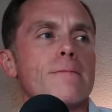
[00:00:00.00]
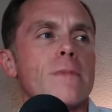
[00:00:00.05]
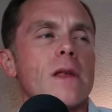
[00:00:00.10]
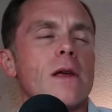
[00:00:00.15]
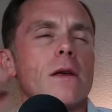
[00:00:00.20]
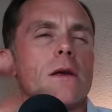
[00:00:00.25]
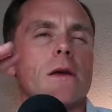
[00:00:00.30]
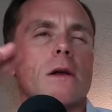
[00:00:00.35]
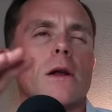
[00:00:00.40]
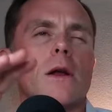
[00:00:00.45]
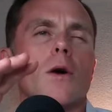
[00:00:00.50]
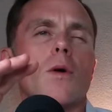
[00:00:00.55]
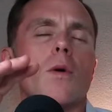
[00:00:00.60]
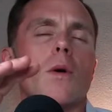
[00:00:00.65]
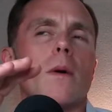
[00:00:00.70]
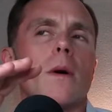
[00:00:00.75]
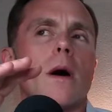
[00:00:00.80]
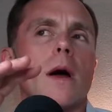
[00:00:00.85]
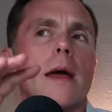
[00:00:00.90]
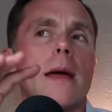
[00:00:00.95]
you know
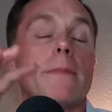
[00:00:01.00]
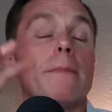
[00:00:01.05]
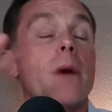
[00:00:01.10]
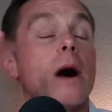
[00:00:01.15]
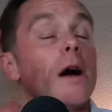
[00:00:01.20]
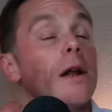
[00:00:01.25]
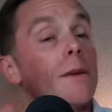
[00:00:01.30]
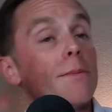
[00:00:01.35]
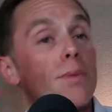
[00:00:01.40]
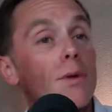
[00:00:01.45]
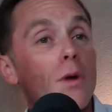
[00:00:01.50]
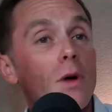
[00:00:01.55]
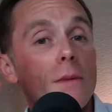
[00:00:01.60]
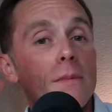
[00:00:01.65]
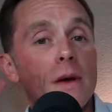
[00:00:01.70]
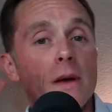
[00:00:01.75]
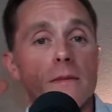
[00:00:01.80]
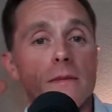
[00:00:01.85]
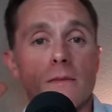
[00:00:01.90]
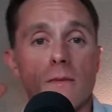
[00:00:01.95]

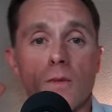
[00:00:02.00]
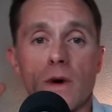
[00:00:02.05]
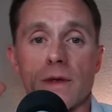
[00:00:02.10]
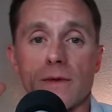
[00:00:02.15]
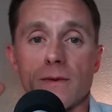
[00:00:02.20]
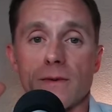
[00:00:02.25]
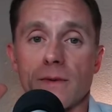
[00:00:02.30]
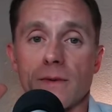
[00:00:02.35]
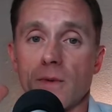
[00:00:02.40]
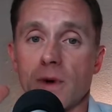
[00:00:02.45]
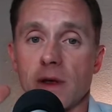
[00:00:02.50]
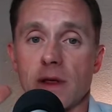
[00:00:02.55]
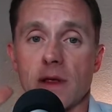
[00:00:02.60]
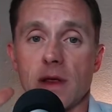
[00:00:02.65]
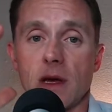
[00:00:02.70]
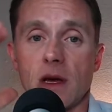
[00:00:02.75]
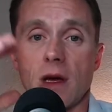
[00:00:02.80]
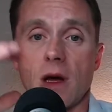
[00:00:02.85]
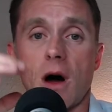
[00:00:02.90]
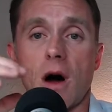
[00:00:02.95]
unemployment with
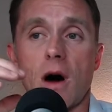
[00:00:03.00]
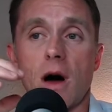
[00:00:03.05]
the